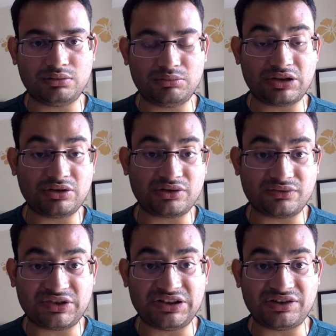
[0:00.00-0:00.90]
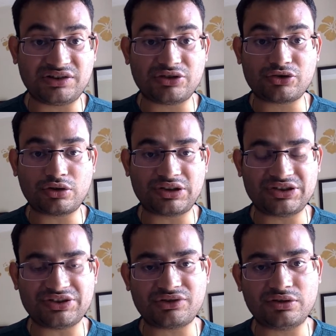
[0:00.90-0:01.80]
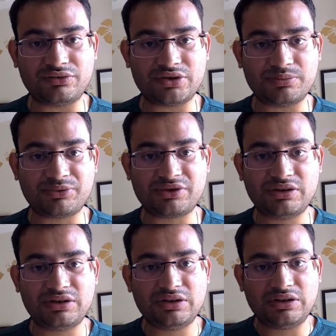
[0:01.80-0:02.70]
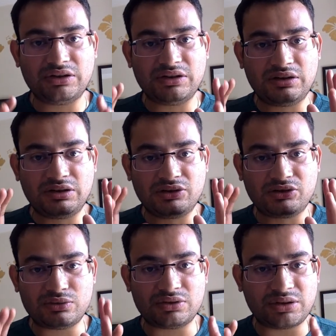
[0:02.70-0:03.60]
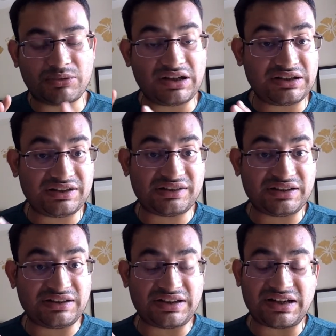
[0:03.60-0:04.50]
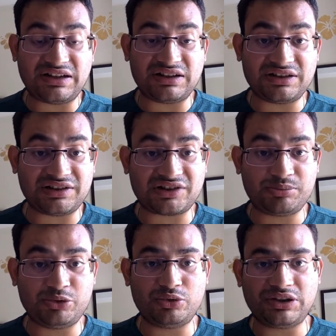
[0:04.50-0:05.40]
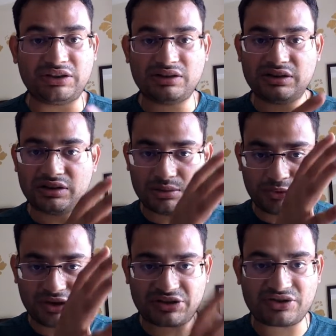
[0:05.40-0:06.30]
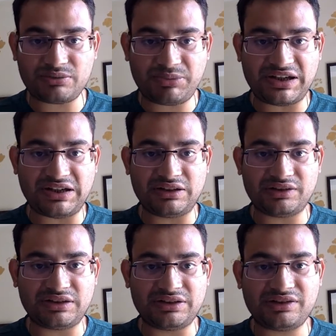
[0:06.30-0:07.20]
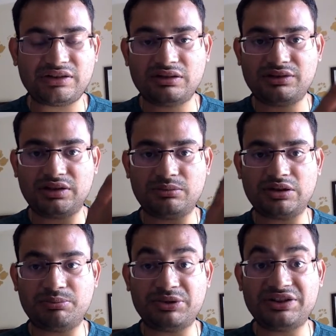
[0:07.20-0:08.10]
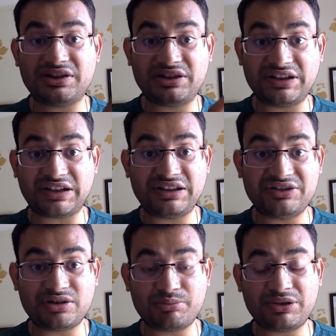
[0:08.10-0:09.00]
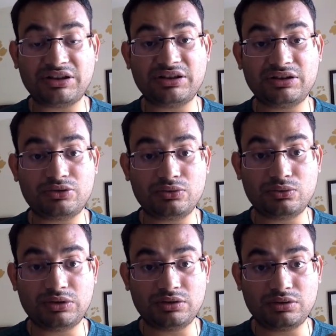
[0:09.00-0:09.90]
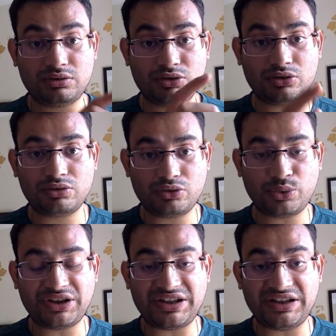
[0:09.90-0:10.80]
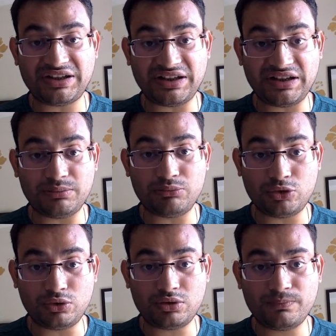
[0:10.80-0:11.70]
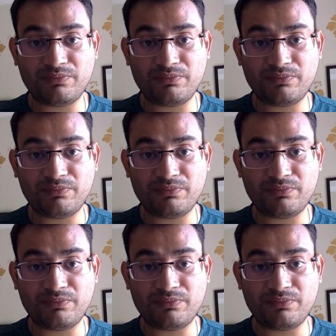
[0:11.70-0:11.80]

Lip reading: because of these shortages of chips. So demand is there and it is exploding. The production plan is this: some companies are directly jumping into the 28 nm mode